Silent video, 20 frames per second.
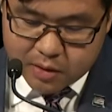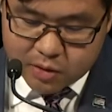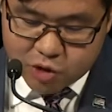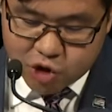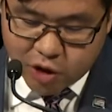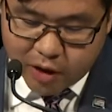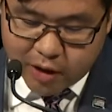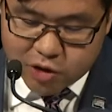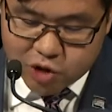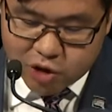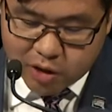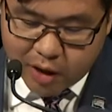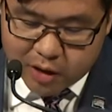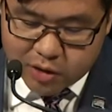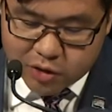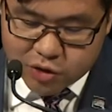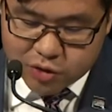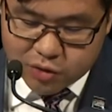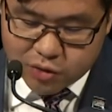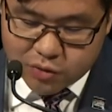Changing
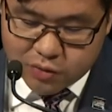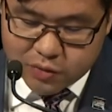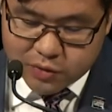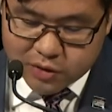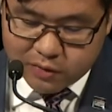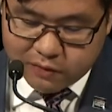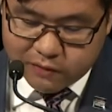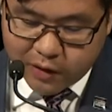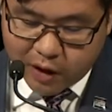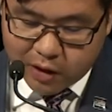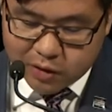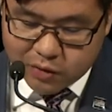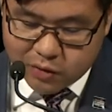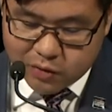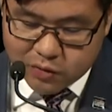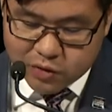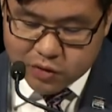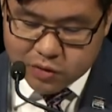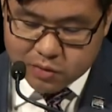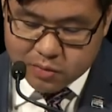attitudes and
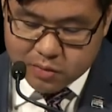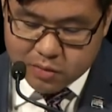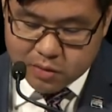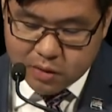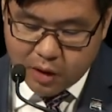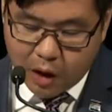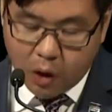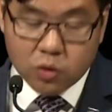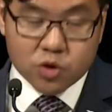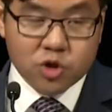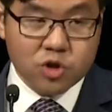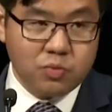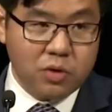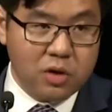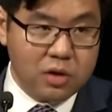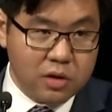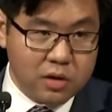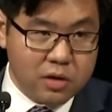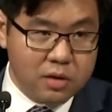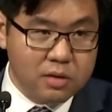values,
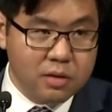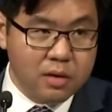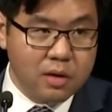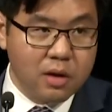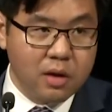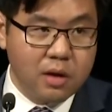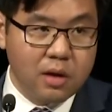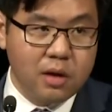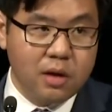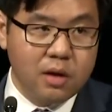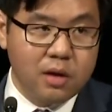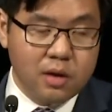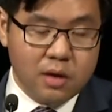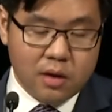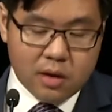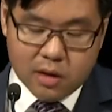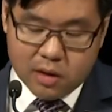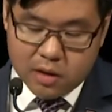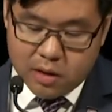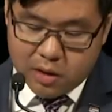ultimately,
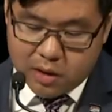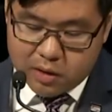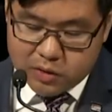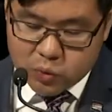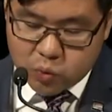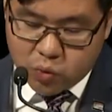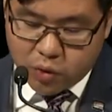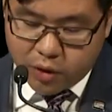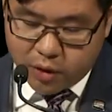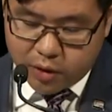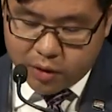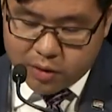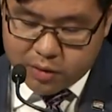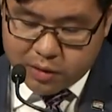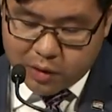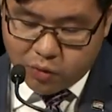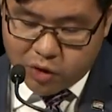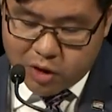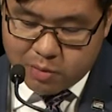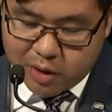is work
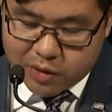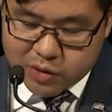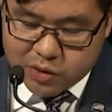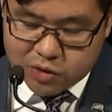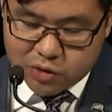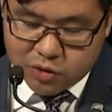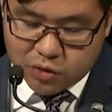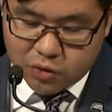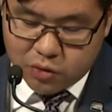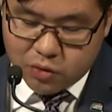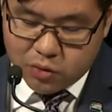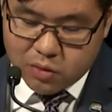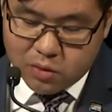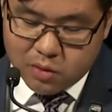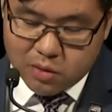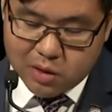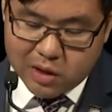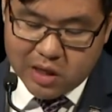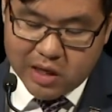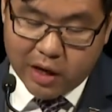that we must do
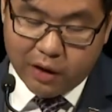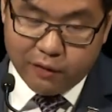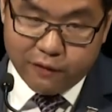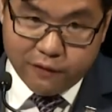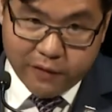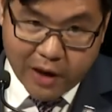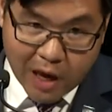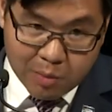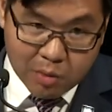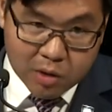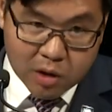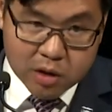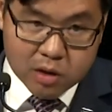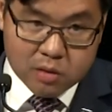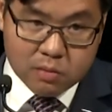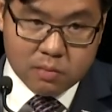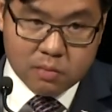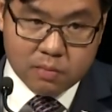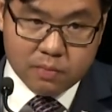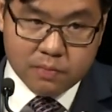in our family,
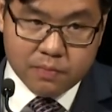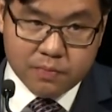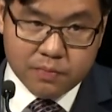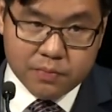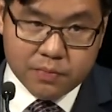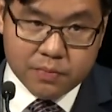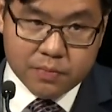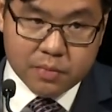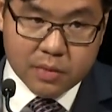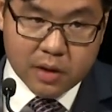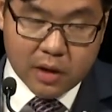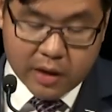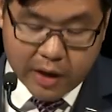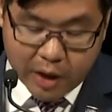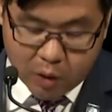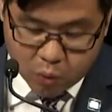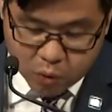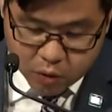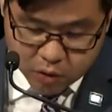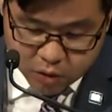in
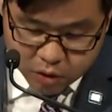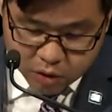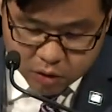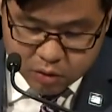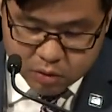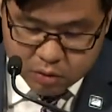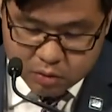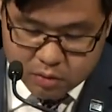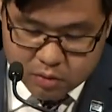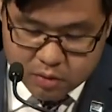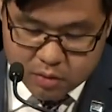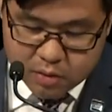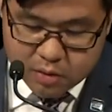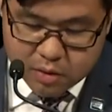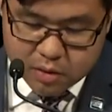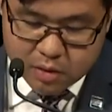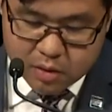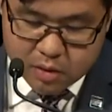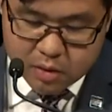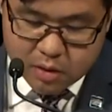our work,
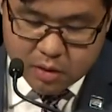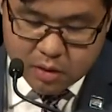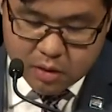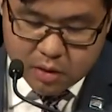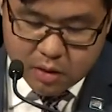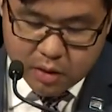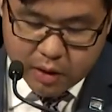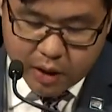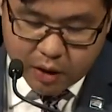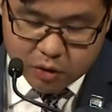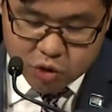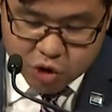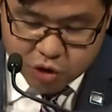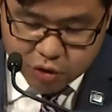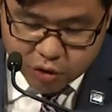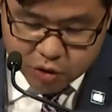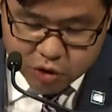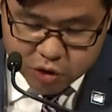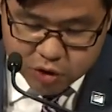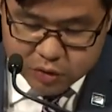our
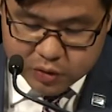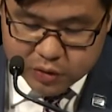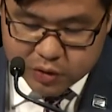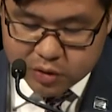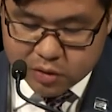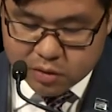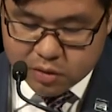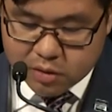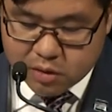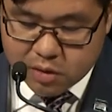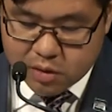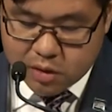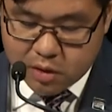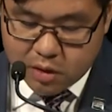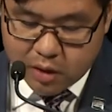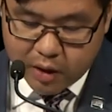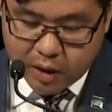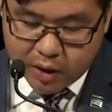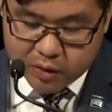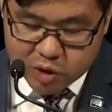churches,
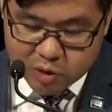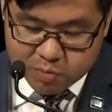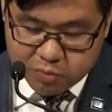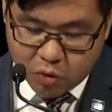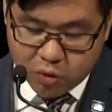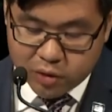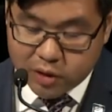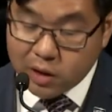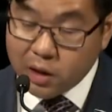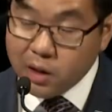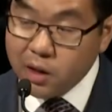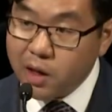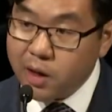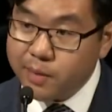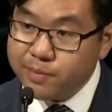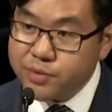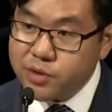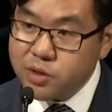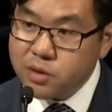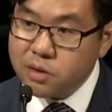our sporting
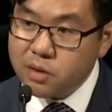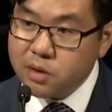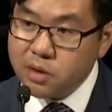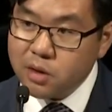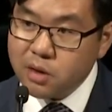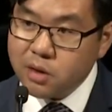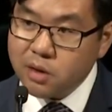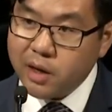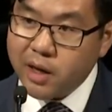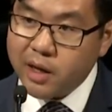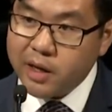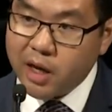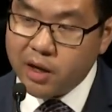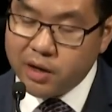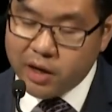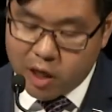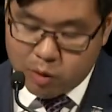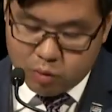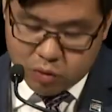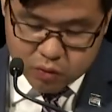clubs, and our
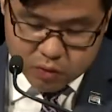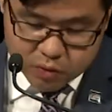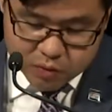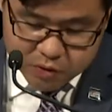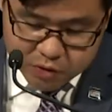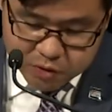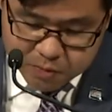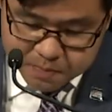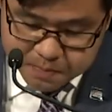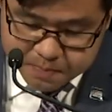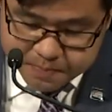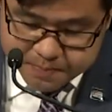neighbourhoods.